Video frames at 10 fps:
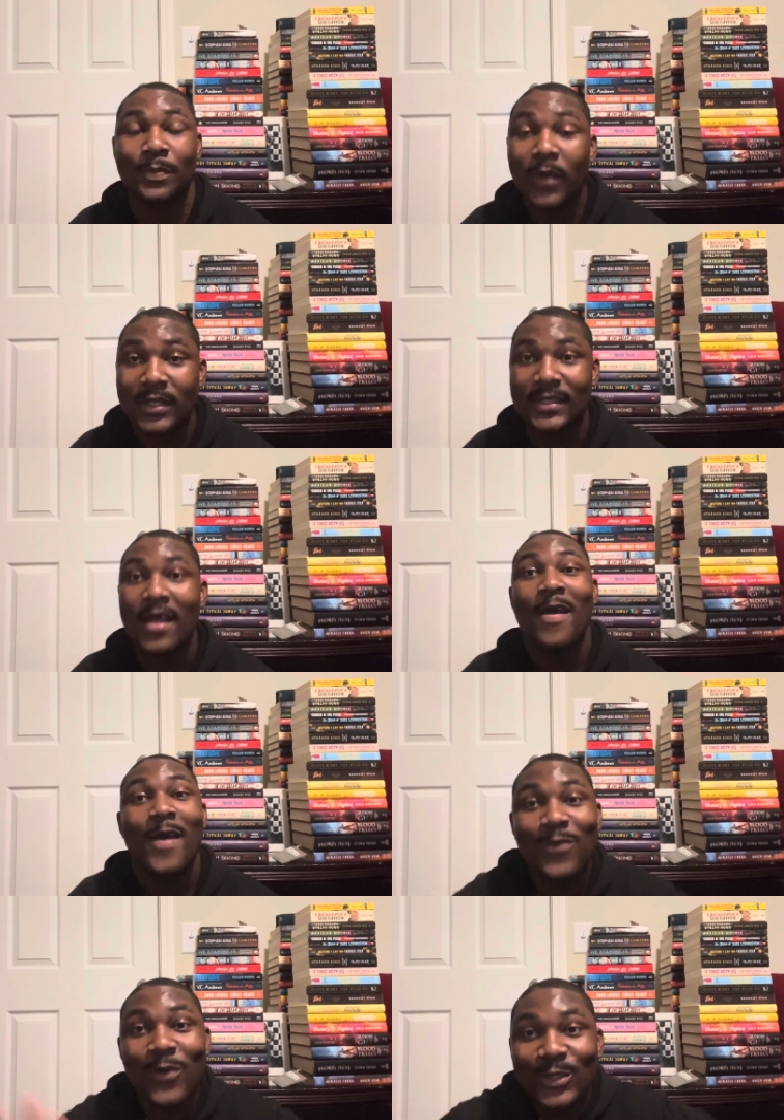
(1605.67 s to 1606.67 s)
But
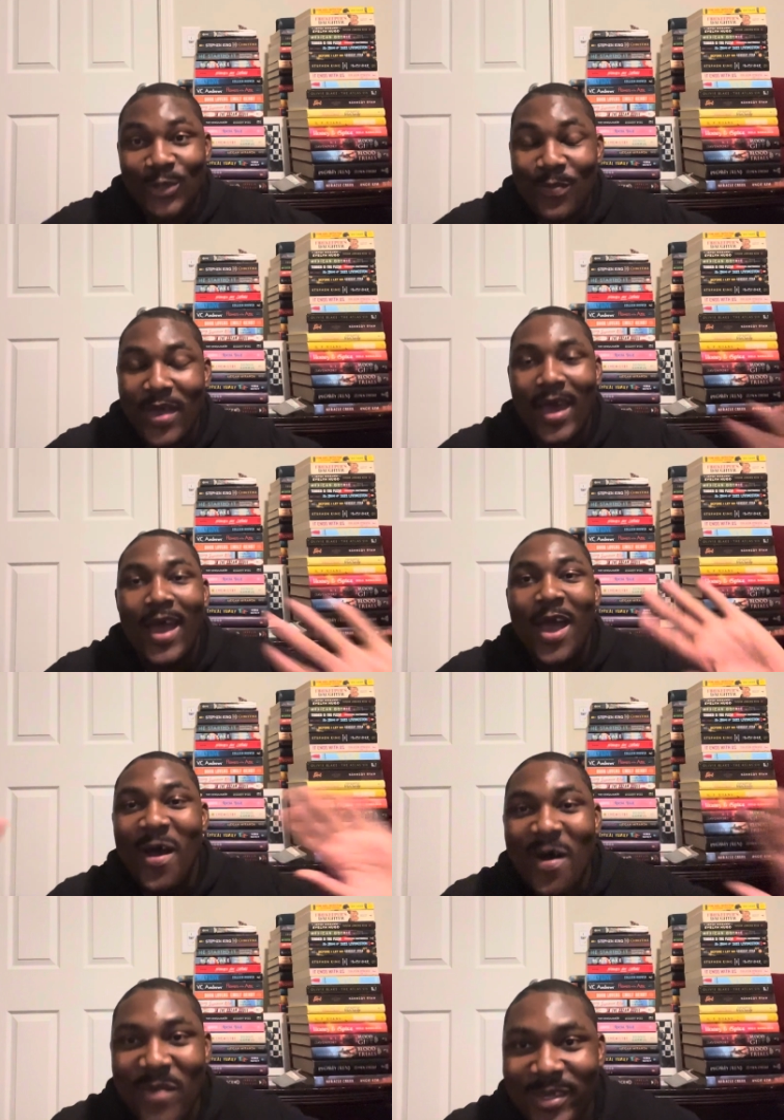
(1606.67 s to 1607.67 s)
if you want to stop here,
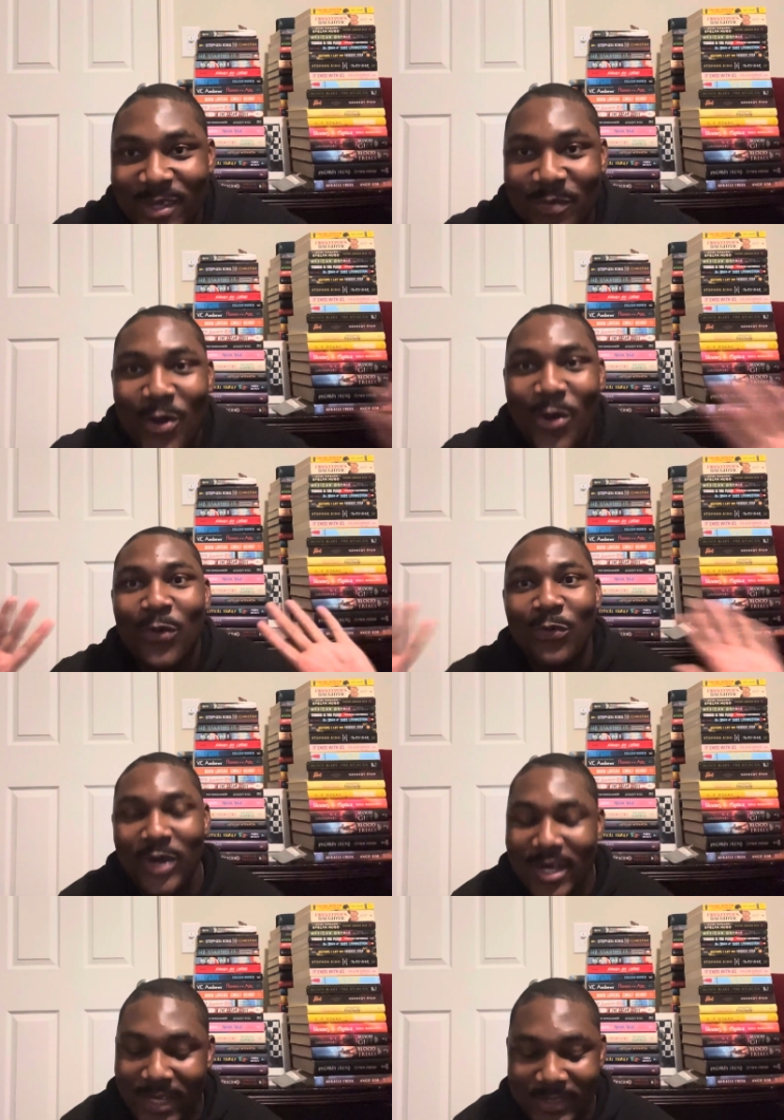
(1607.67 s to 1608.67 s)
amazing book,
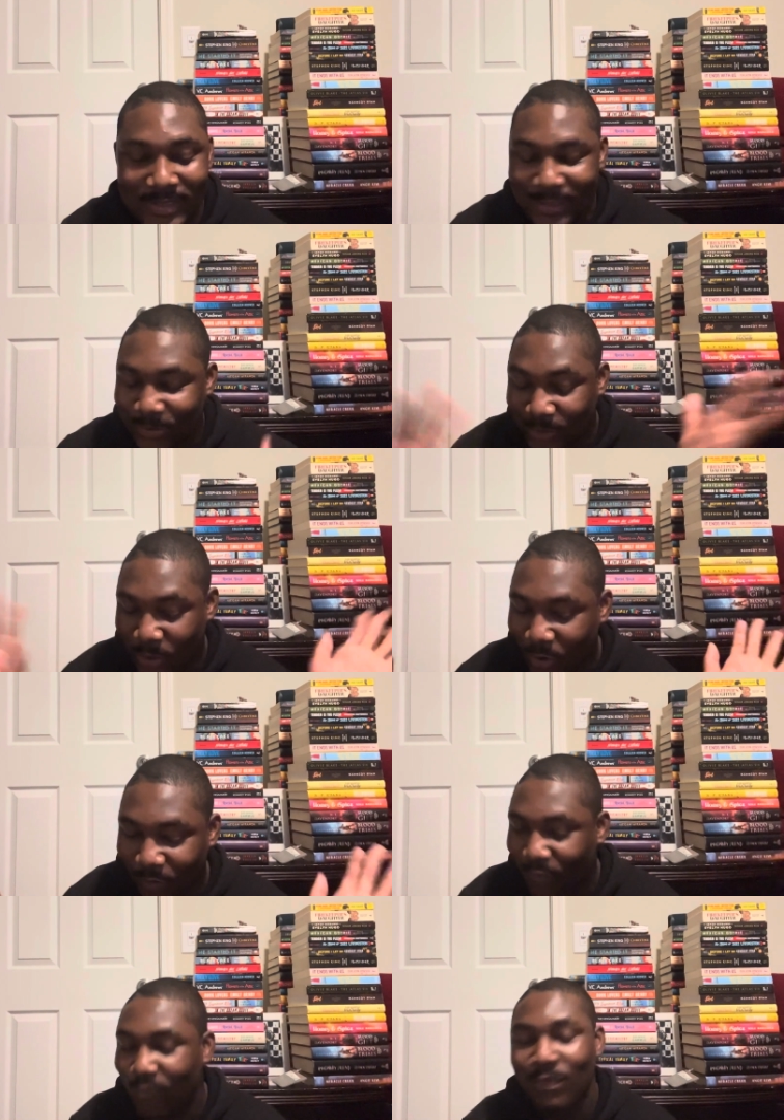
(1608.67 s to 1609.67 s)
read it. This was a long